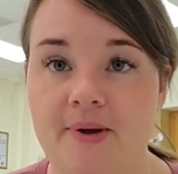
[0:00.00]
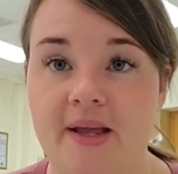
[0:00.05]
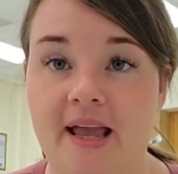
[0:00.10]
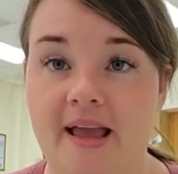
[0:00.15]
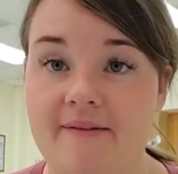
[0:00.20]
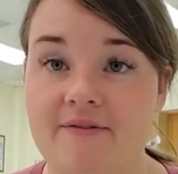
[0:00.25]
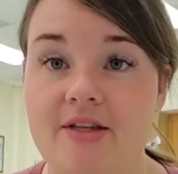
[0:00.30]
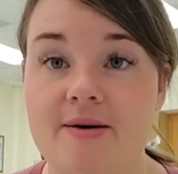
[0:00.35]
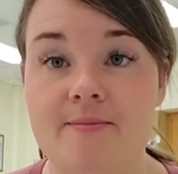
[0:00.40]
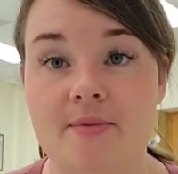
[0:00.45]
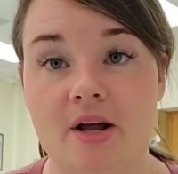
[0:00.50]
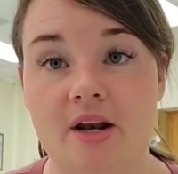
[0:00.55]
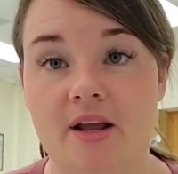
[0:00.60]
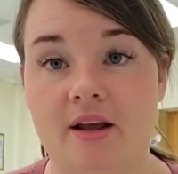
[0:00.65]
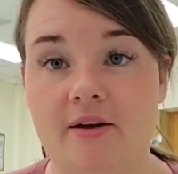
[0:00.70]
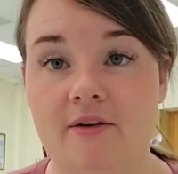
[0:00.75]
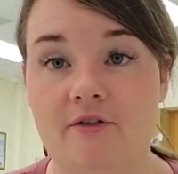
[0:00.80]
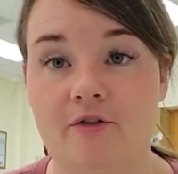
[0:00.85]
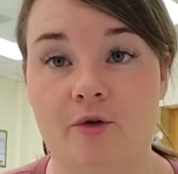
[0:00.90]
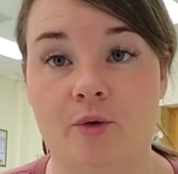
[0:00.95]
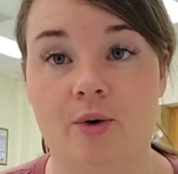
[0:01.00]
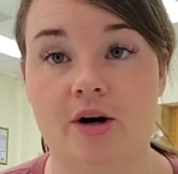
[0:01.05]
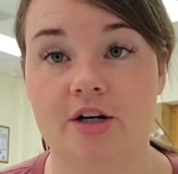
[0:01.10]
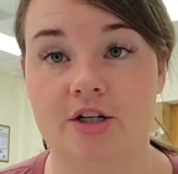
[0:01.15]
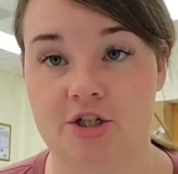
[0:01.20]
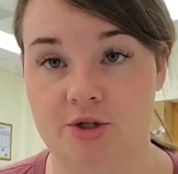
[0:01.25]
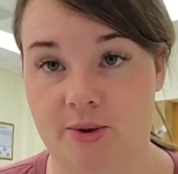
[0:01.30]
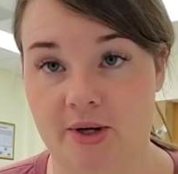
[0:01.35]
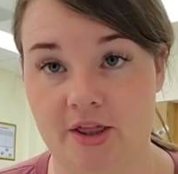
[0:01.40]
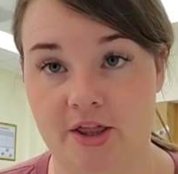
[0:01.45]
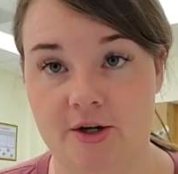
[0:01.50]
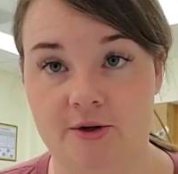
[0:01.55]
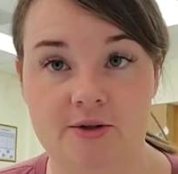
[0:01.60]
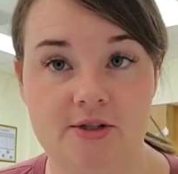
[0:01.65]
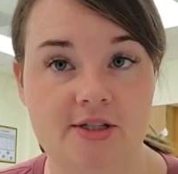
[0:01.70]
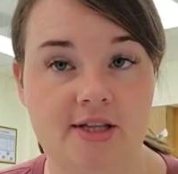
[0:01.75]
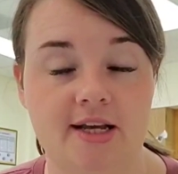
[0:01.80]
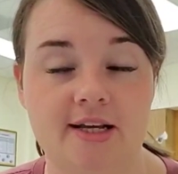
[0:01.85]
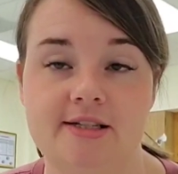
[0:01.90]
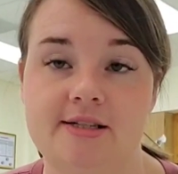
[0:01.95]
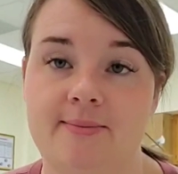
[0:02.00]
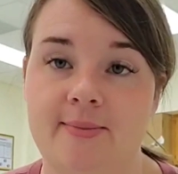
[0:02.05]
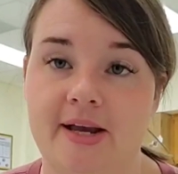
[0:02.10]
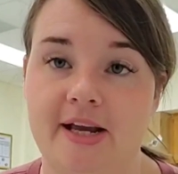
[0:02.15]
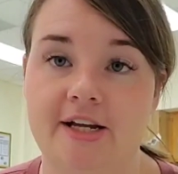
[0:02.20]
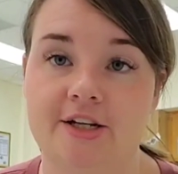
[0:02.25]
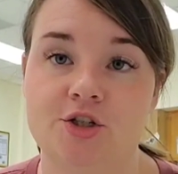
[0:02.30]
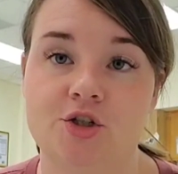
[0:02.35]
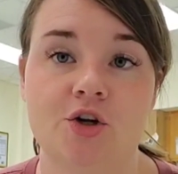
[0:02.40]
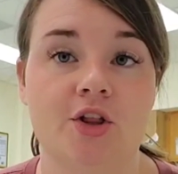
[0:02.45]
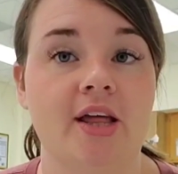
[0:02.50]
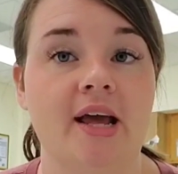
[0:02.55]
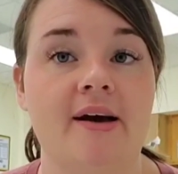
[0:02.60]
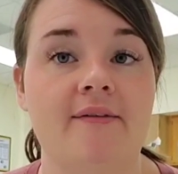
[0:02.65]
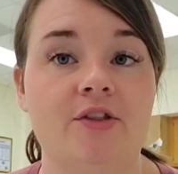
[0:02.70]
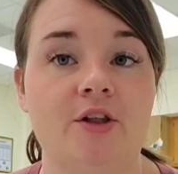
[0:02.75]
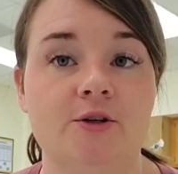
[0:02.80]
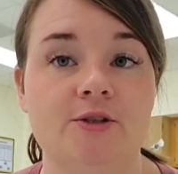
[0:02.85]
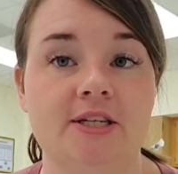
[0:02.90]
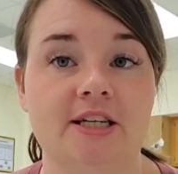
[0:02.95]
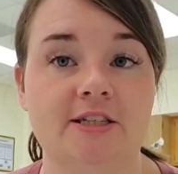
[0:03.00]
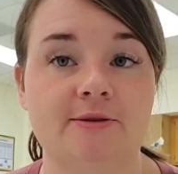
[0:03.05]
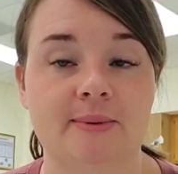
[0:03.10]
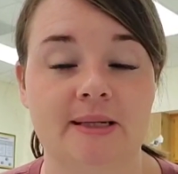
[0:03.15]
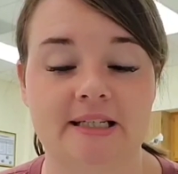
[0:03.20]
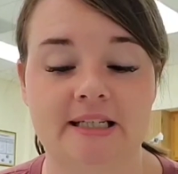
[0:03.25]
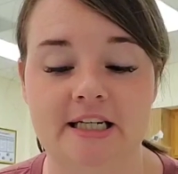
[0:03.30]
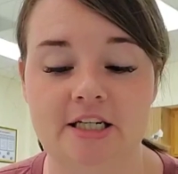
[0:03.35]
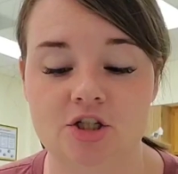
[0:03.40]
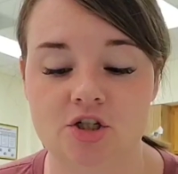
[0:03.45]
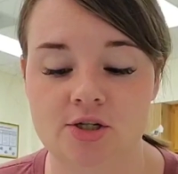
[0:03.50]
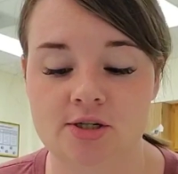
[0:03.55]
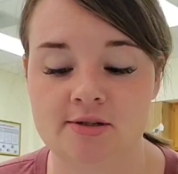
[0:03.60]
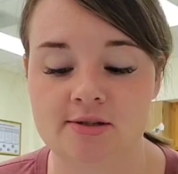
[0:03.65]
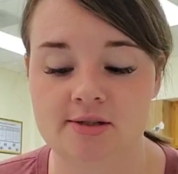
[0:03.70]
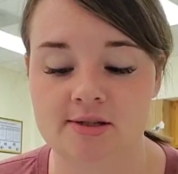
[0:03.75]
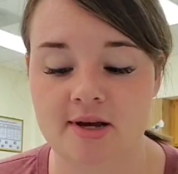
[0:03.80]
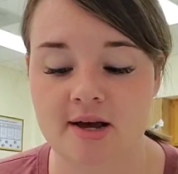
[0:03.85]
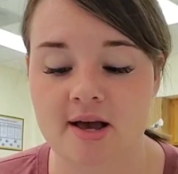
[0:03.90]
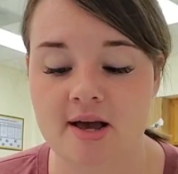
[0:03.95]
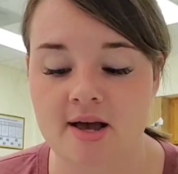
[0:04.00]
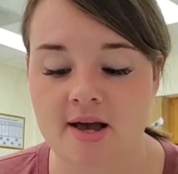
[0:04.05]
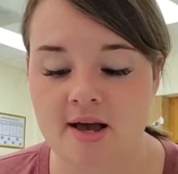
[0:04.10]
gave them money for doing those things and making sure they have those expectations.